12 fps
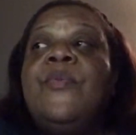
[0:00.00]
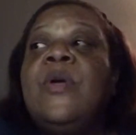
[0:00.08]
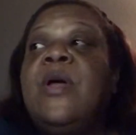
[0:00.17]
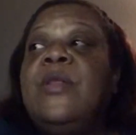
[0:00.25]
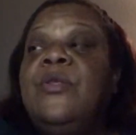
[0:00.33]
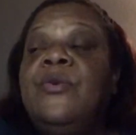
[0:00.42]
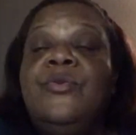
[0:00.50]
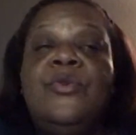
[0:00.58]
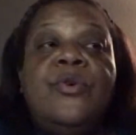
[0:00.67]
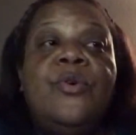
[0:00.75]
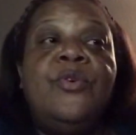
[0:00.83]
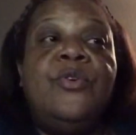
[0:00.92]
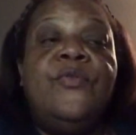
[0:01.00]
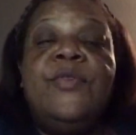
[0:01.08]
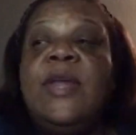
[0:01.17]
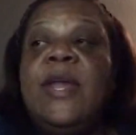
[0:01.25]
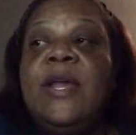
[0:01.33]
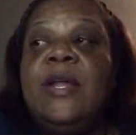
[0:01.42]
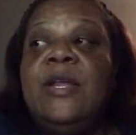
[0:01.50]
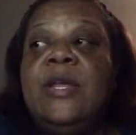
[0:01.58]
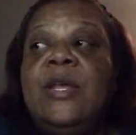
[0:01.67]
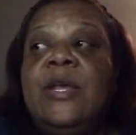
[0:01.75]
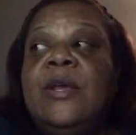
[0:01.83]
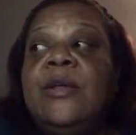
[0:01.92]
I know you're going over to
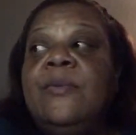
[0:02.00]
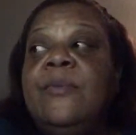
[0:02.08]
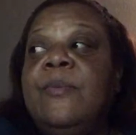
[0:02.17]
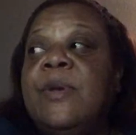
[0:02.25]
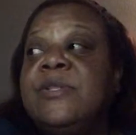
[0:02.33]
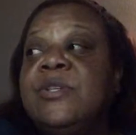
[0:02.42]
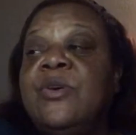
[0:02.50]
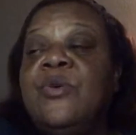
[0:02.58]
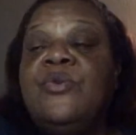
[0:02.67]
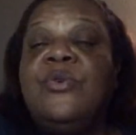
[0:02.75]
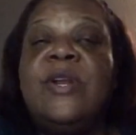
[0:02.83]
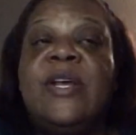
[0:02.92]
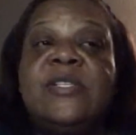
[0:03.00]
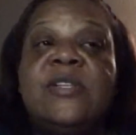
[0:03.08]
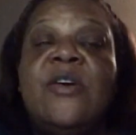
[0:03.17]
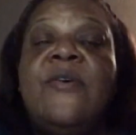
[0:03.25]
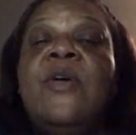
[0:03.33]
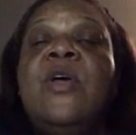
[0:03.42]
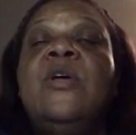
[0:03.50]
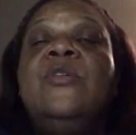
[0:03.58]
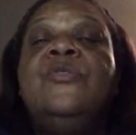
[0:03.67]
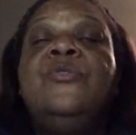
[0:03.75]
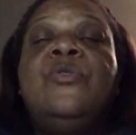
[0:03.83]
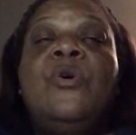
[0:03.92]
Haiti and Mexico and all that stuff.
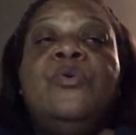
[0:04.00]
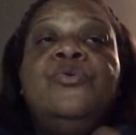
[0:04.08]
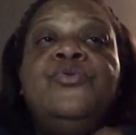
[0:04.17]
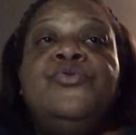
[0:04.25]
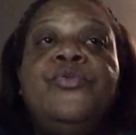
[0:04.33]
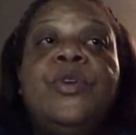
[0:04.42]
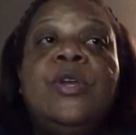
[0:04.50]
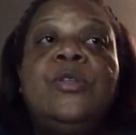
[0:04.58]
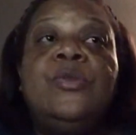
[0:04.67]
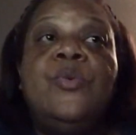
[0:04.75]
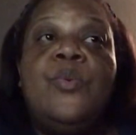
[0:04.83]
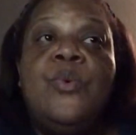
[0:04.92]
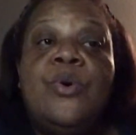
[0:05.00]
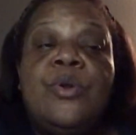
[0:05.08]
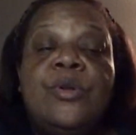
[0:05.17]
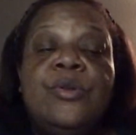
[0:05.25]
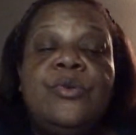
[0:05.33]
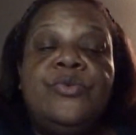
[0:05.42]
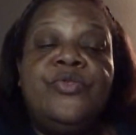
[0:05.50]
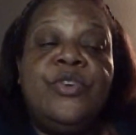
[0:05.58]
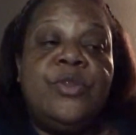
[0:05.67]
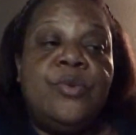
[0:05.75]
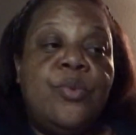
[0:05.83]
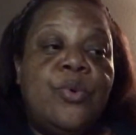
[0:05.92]
Don't drink the water. Don't
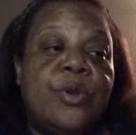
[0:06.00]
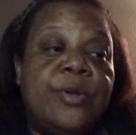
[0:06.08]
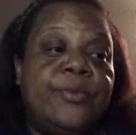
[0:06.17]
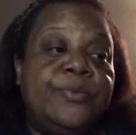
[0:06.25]
drink the water.